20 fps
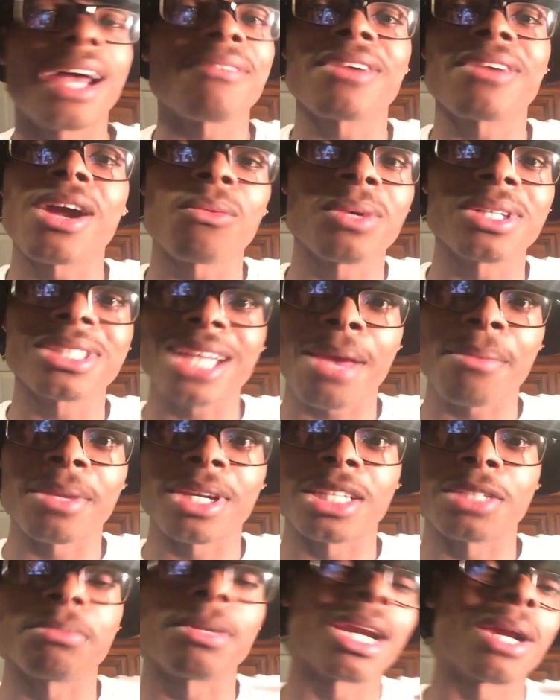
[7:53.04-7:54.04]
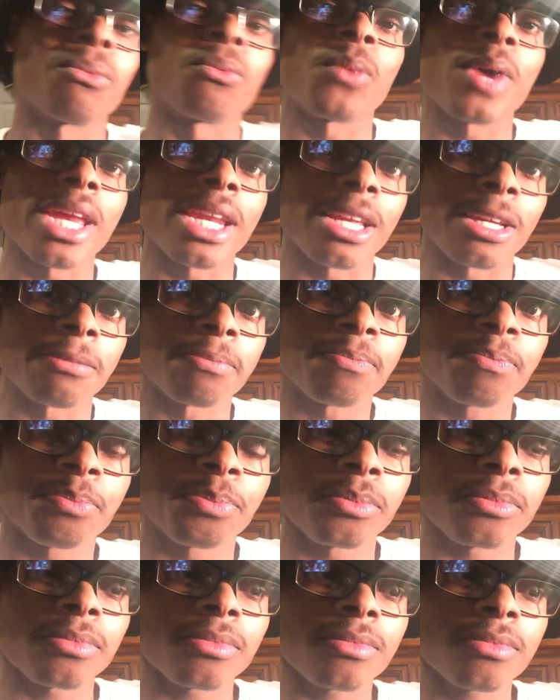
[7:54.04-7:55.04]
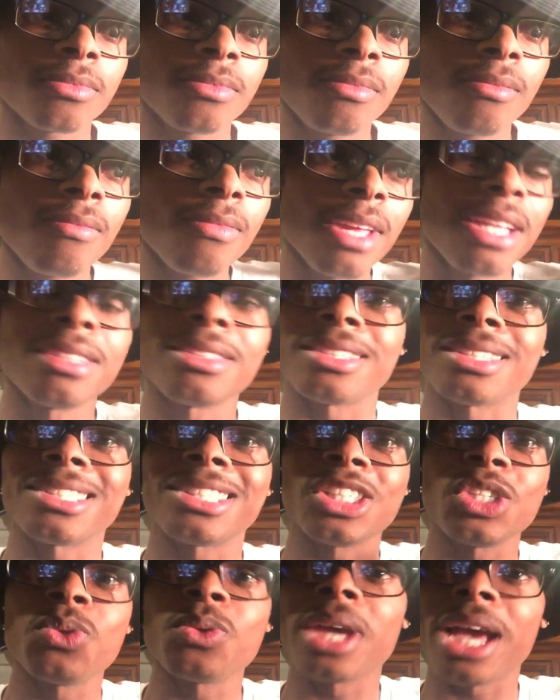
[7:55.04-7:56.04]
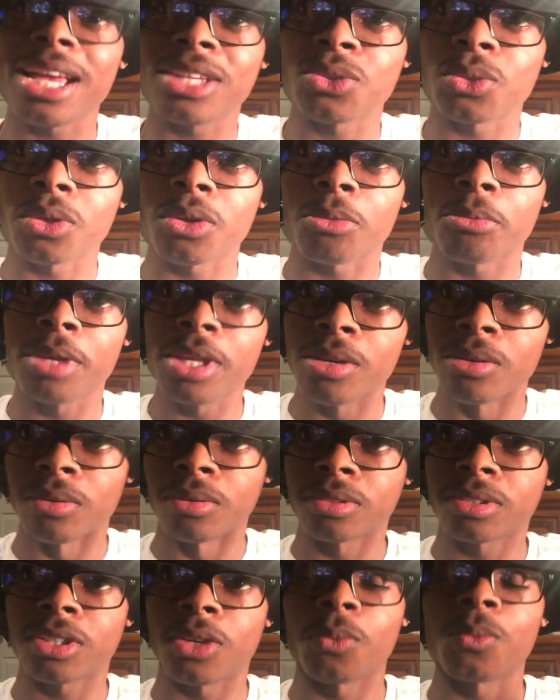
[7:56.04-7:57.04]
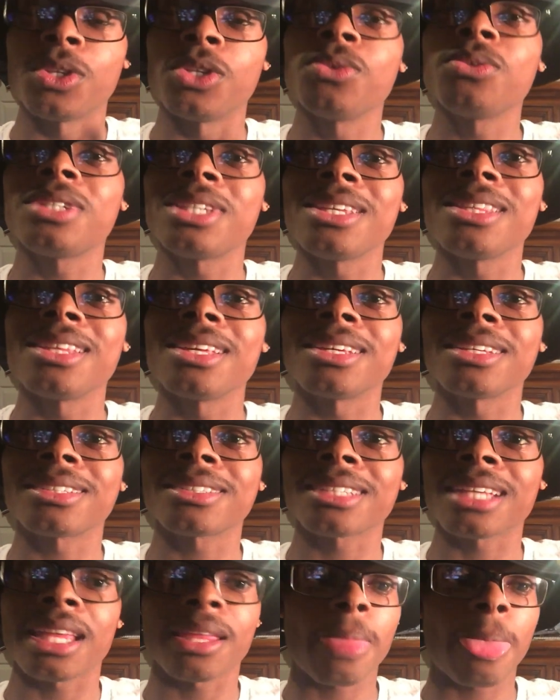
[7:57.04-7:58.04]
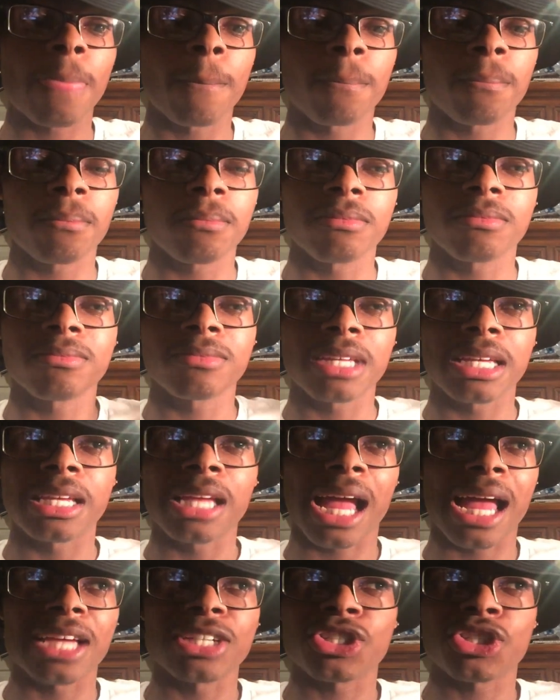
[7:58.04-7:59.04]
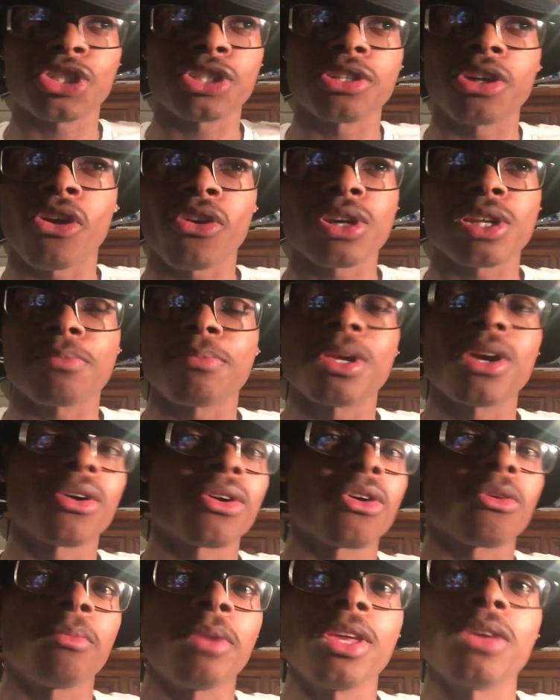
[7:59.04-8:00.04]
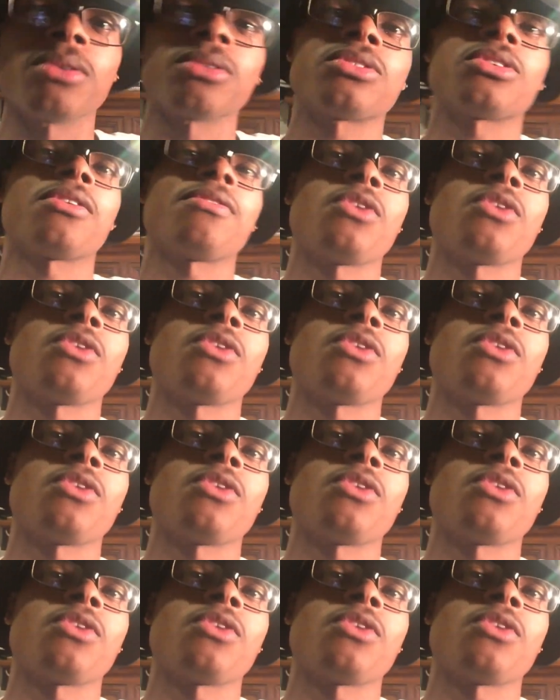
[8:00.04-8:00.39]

I forgot what time it is, but I'm waiting to see you guys on Omegle. So when you see this, I should already be on Omegle.